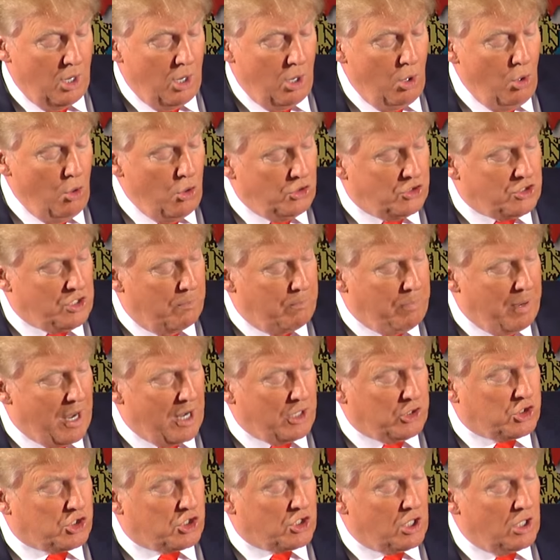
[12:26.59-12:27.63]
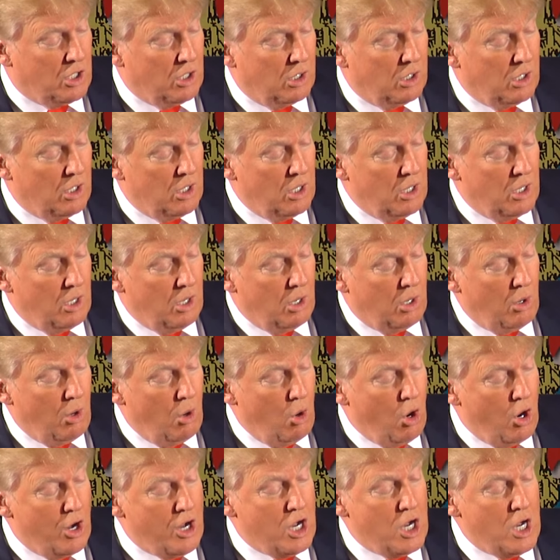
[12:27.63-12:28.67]
Who's the best
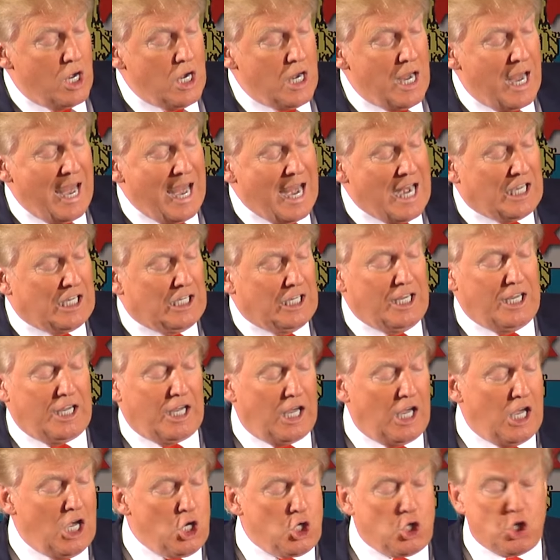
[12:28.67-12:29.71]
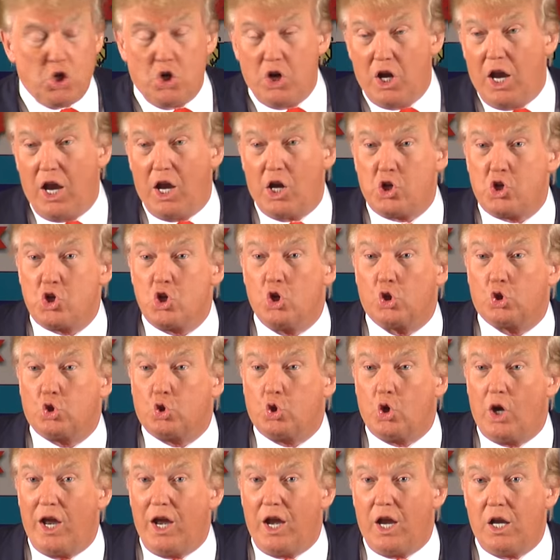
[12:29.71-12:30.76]
on handling international
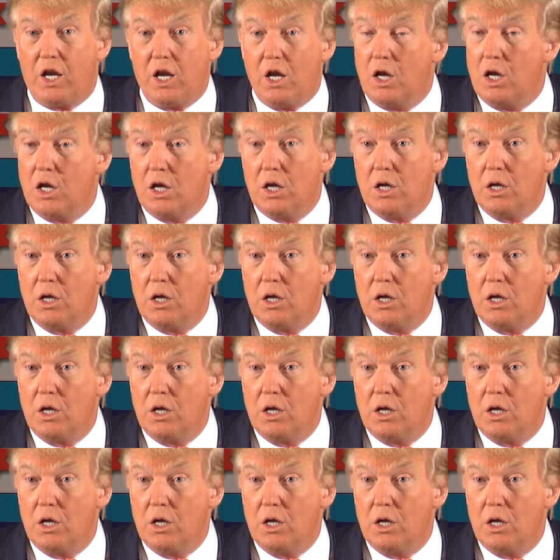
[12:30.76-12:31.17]
trade?